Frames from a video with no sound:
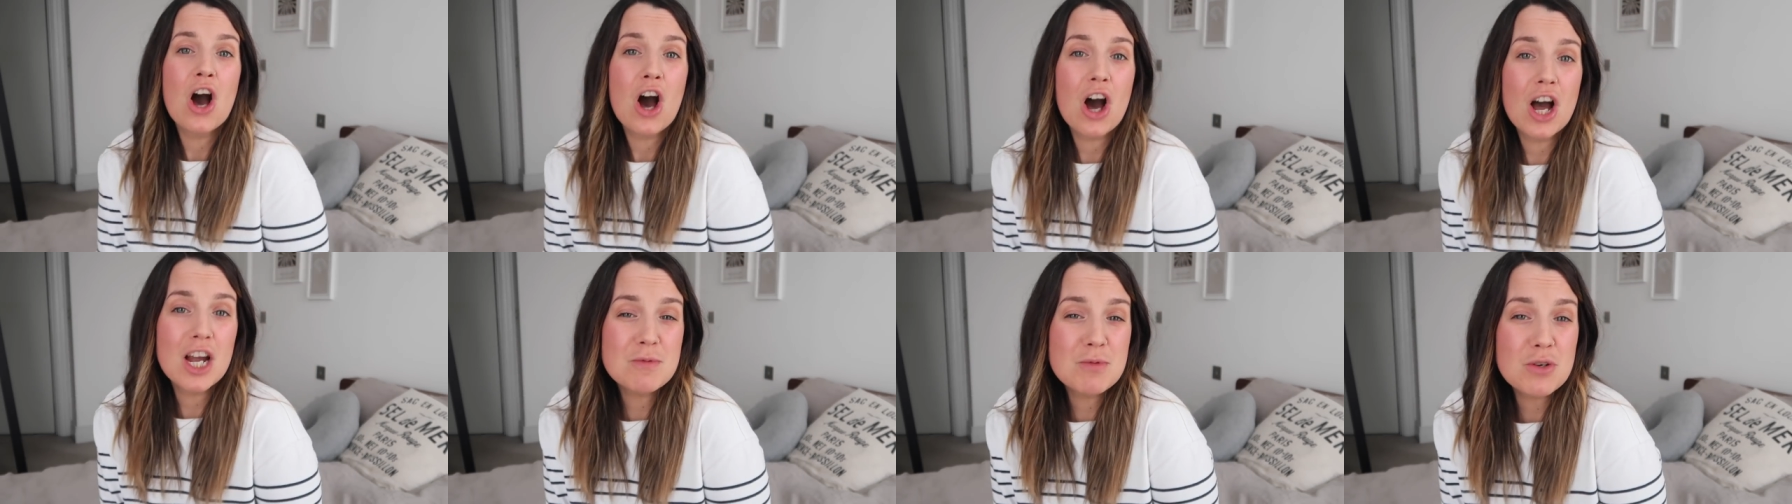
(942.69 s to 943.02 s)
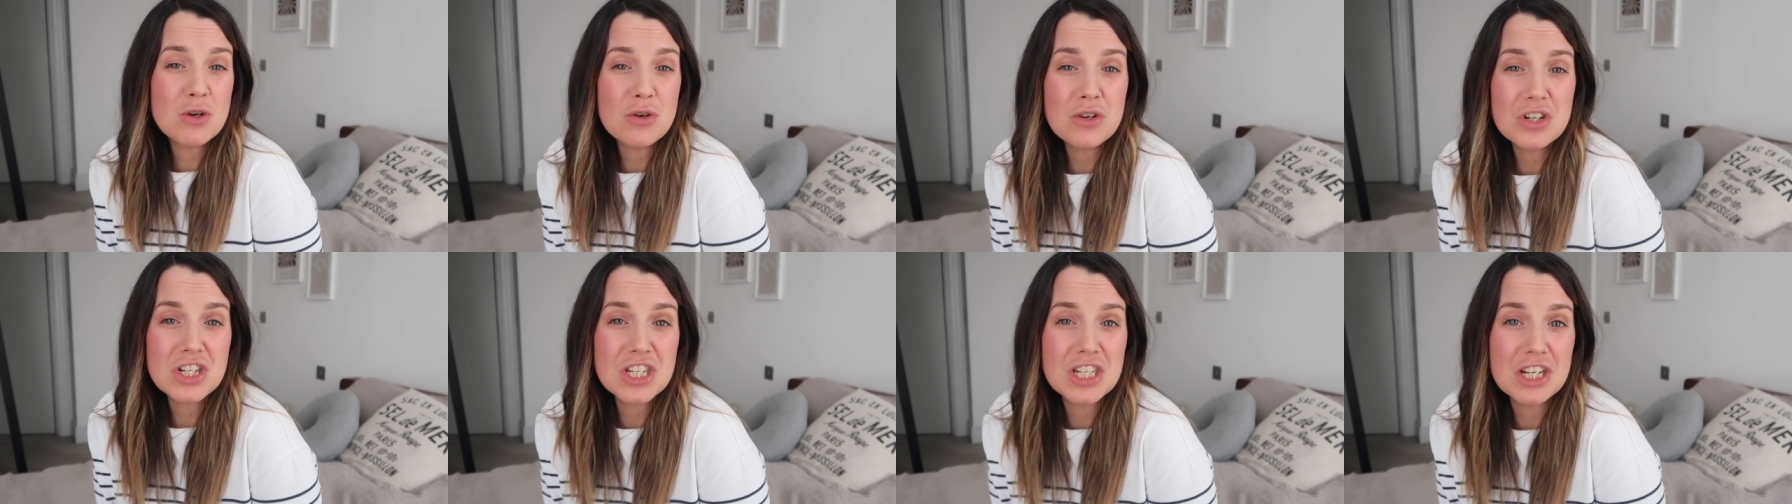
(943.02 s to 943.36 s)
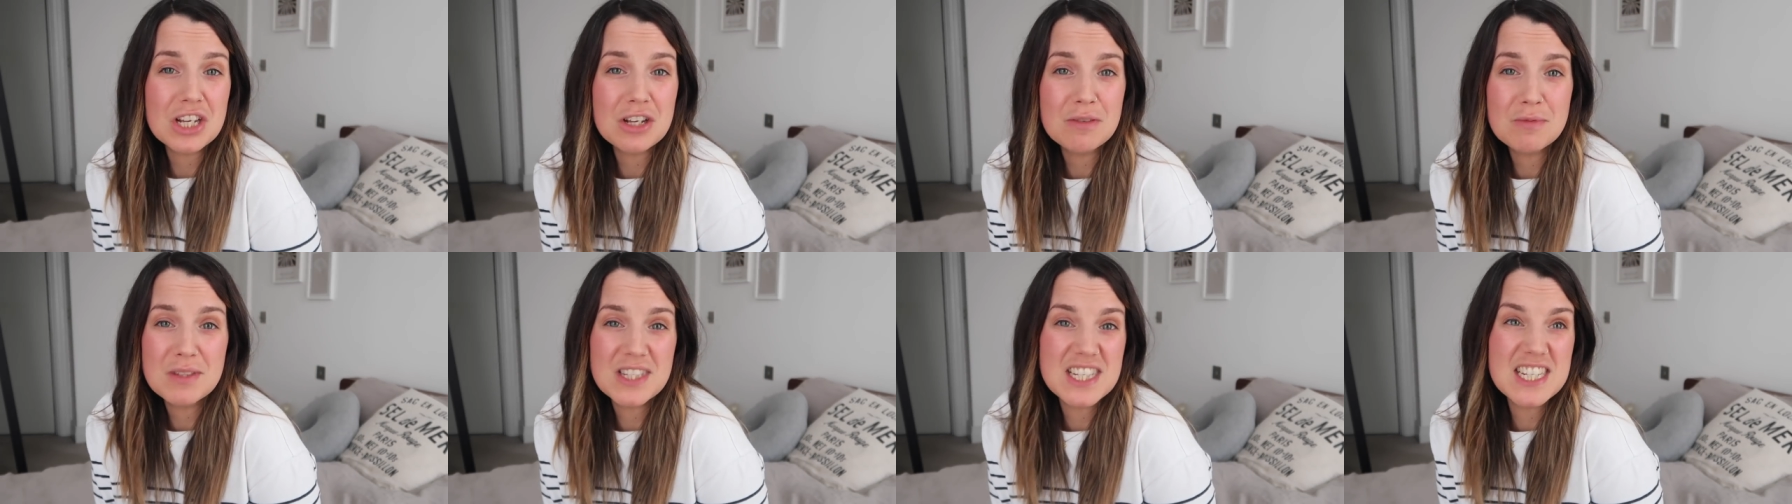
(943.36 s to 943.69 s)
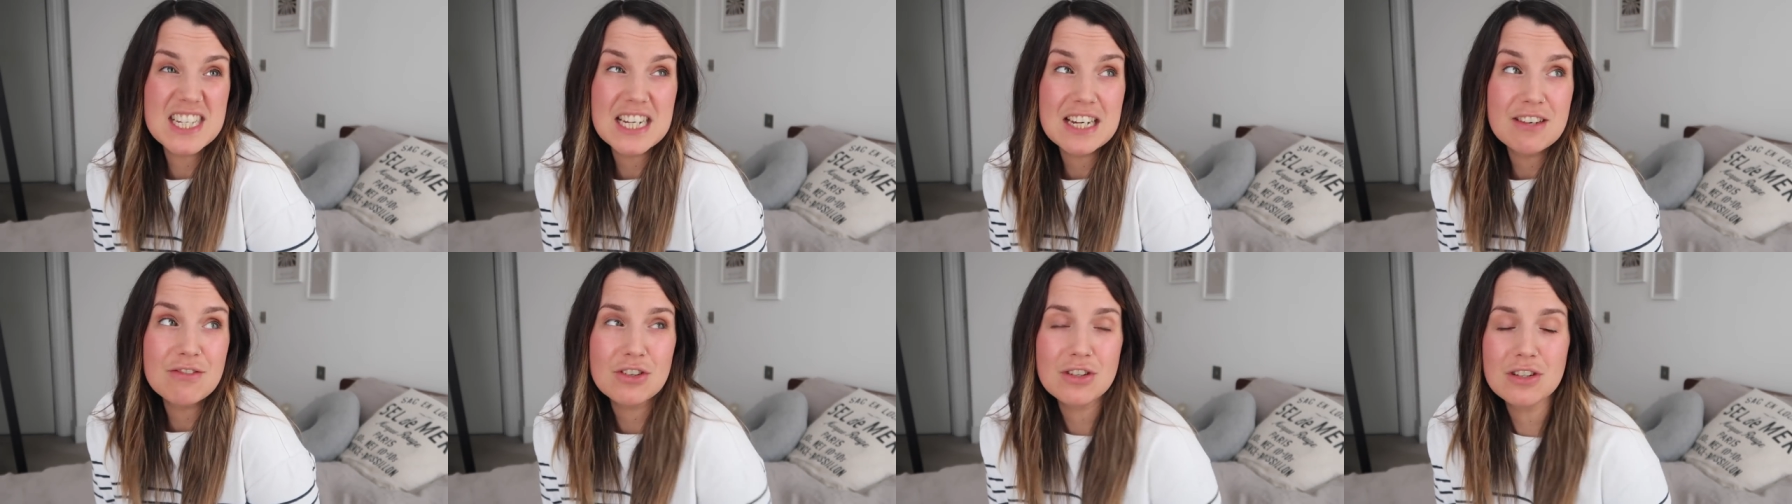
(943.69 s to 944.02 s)
I'm Dr.
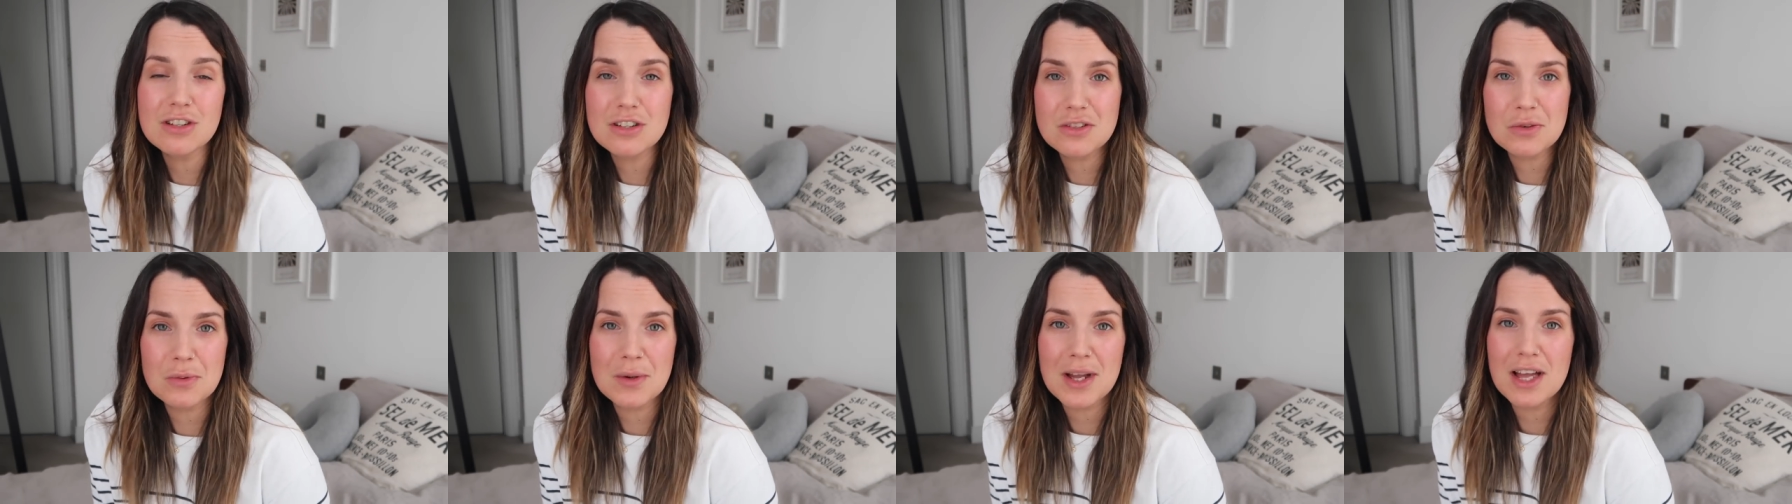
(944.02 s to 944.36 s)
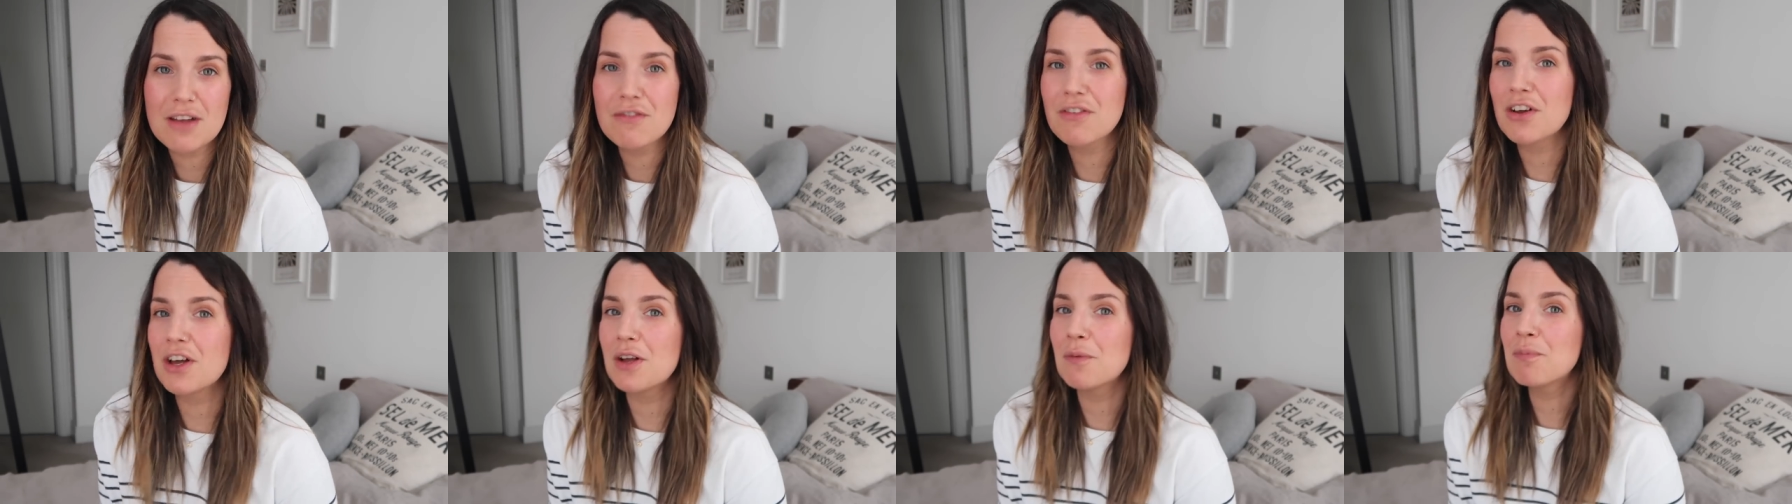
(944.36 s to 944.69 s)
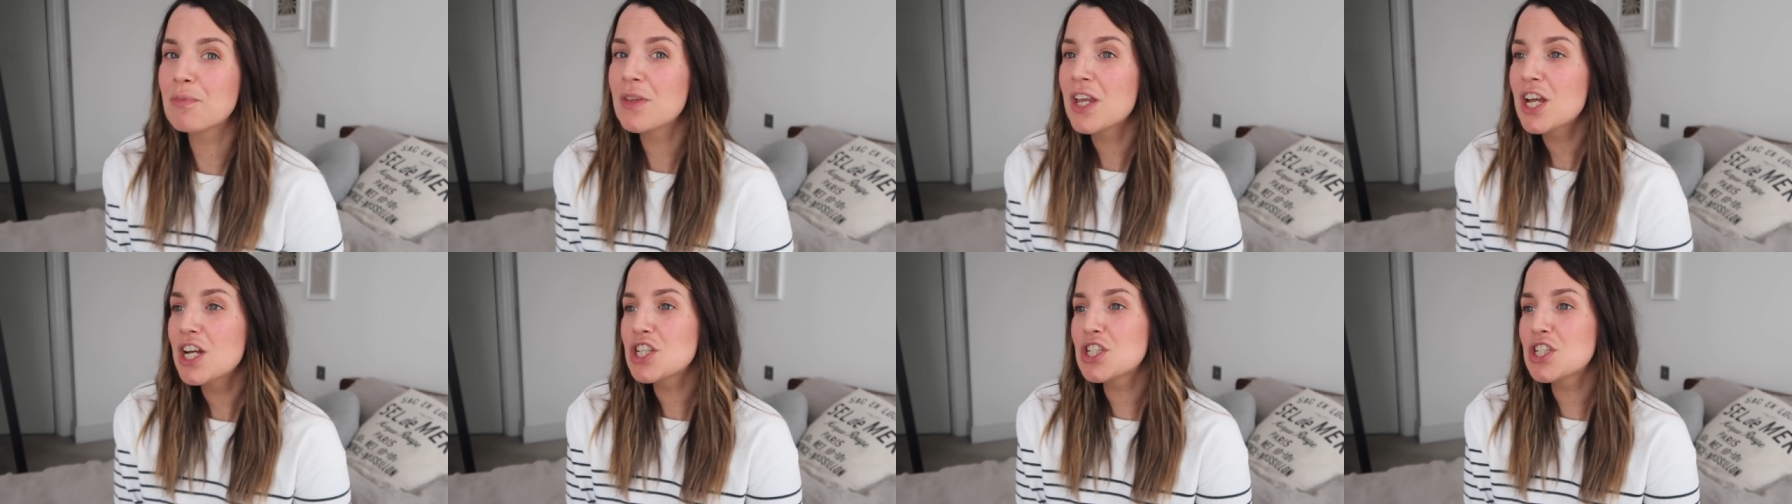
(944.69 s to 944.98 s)
Stevens or whatever.